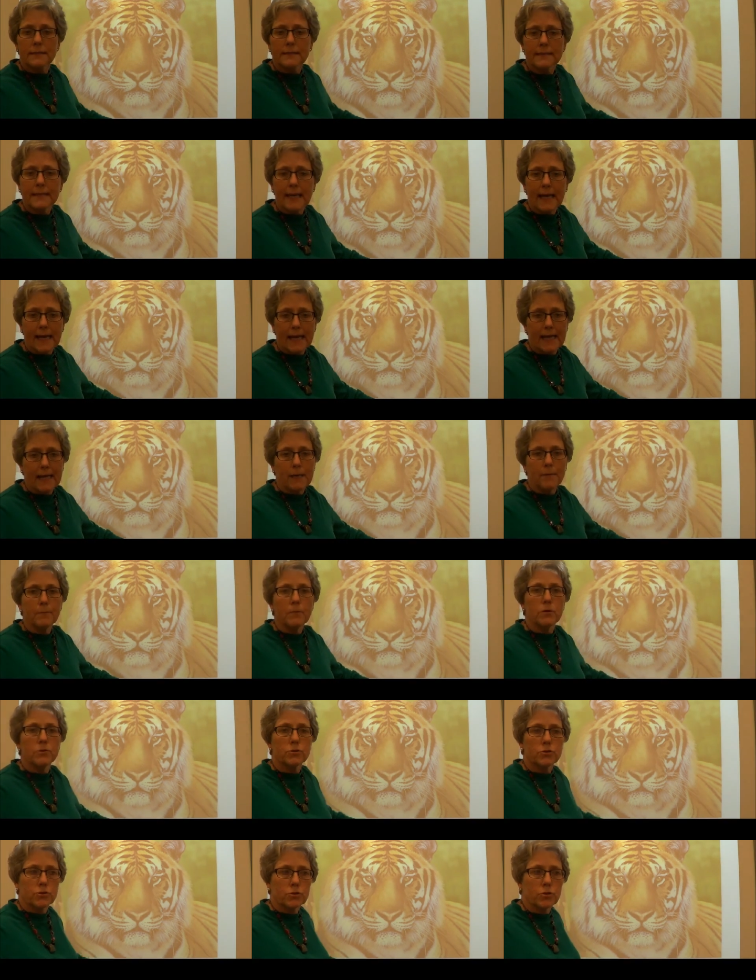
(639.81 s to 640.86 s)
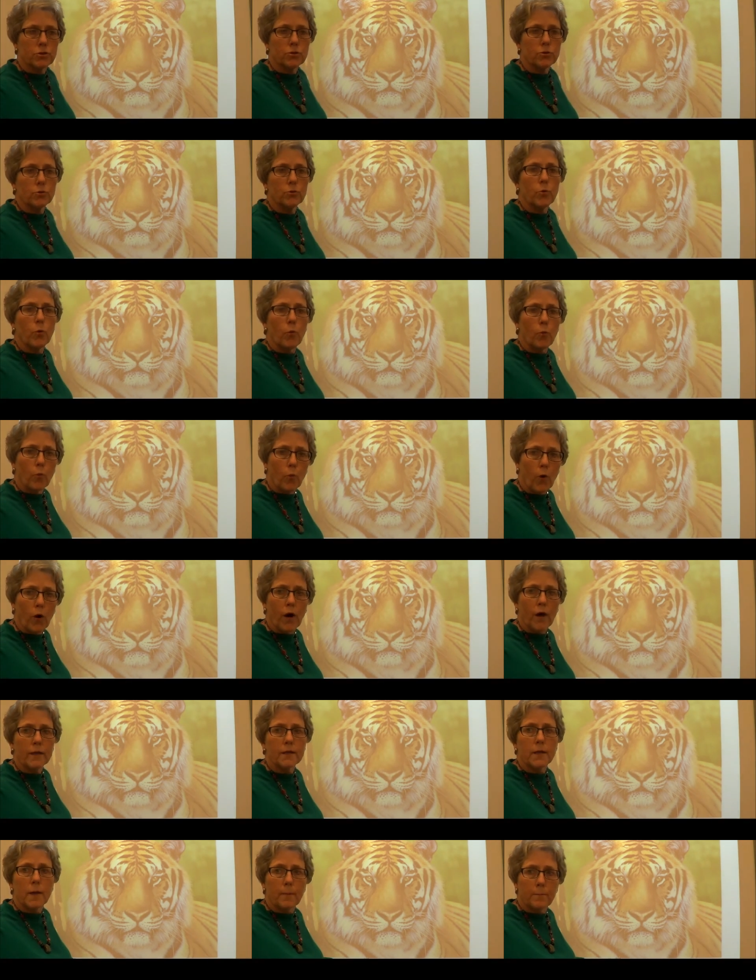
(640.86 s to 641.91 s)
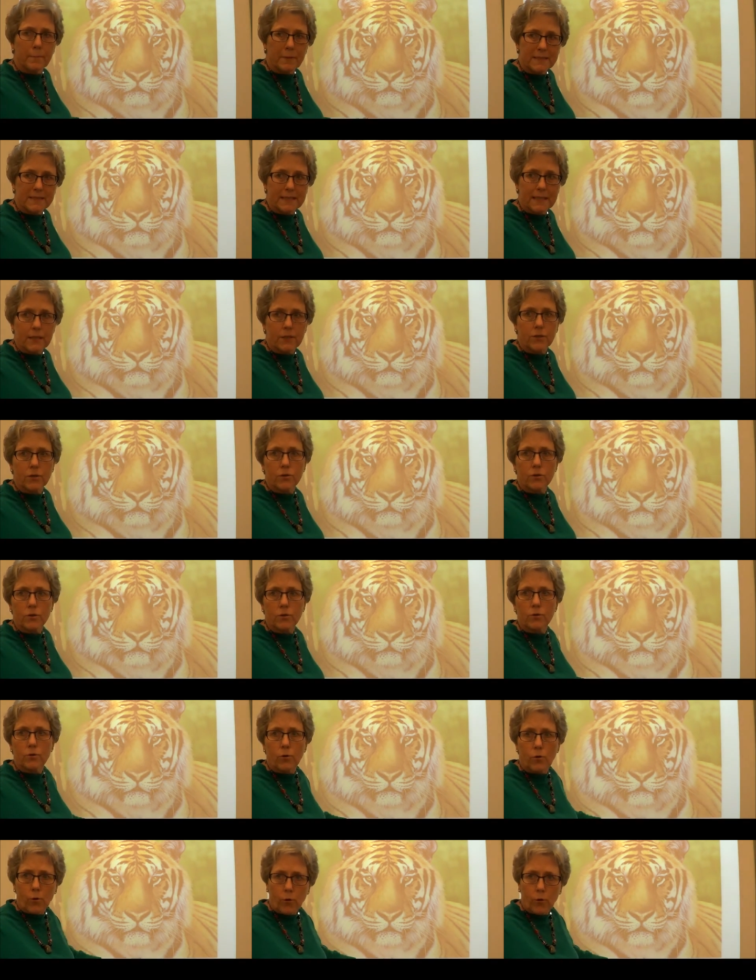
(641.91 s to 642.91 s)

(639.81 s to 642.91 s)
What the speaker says: name to one particular